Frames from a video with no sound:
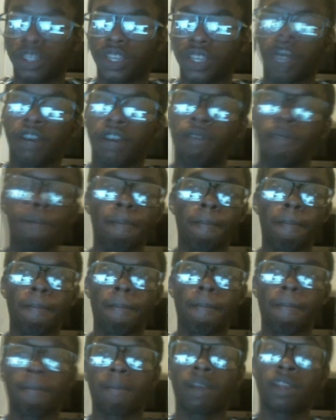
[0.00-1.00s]
you
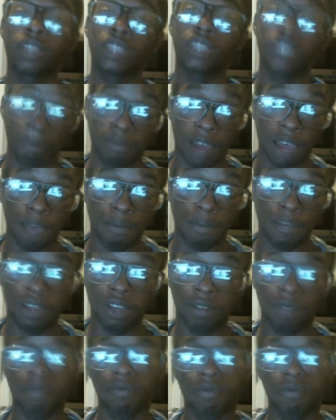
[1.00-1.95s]
know? At least in my opinion.